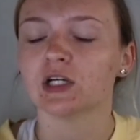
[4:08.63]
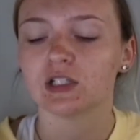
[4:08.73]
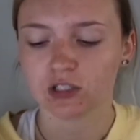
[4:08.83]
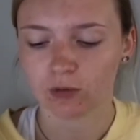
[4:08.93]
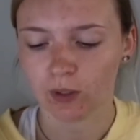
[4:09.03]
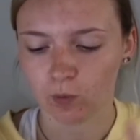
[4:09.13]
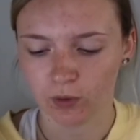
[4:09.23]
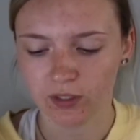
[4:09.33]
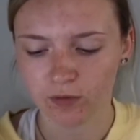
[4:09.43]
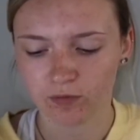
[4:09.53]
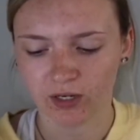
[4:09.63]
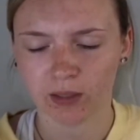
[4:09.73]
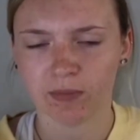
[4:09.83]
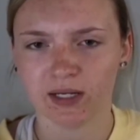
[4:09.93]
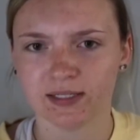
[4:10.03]
So I wouldn't
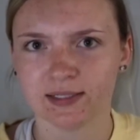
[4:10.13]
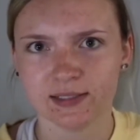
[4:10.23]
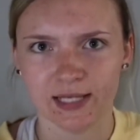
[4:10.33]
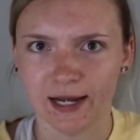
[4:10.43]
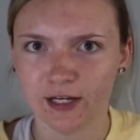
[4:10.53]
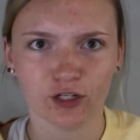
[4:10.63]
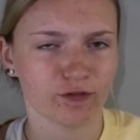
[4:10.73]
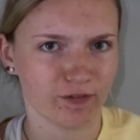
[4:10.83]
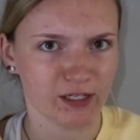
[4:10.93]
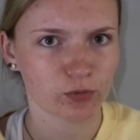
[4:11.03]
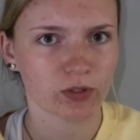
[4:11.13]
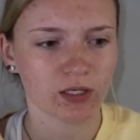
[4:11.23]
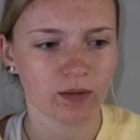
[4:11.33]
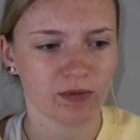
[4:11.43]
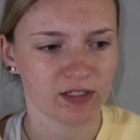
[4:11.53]
recommend setting your face with
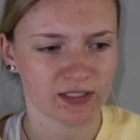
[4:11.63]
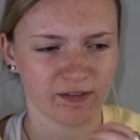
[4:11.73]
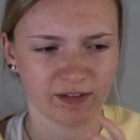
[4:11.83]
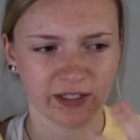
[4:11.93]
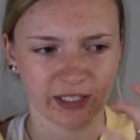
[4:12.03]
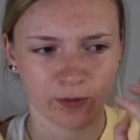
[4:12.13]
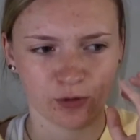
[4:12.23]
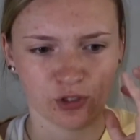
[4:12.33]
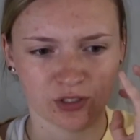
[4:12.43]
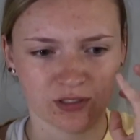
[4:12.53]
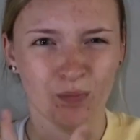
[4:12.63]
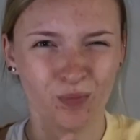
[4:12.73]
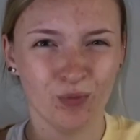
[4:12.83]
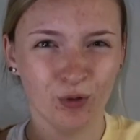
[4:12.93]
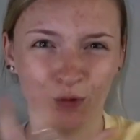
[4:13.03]
it because I feel like it would just
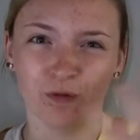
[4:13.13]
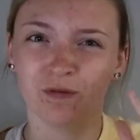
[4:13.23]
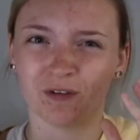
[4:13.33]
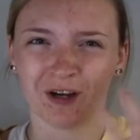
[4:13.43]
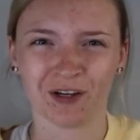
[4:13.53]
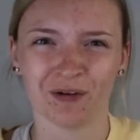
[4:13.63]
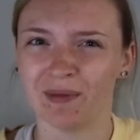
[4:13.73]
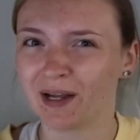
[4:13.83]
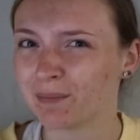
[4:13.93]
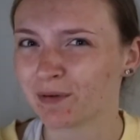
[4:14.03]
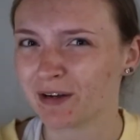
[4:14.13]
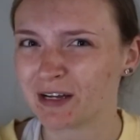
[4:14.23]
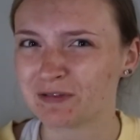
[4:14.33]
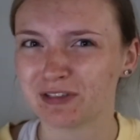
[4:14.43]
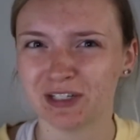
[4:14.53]
move all your makeup
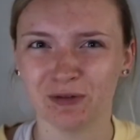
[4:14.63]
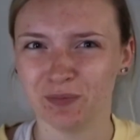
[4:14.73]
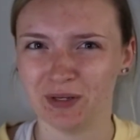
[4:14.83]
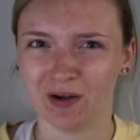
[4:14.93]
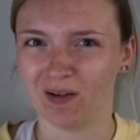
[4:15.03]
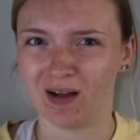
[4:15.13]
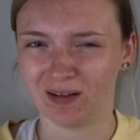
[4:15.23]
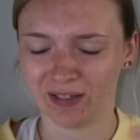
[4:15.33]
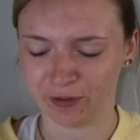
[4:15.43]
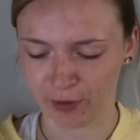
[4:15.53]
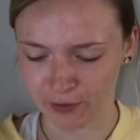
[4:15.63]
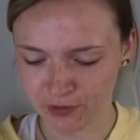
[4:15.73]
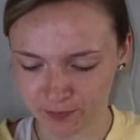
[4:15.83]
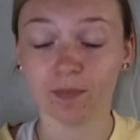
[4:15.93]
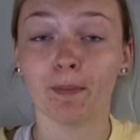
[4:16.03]
around and it would be all ugly and gross.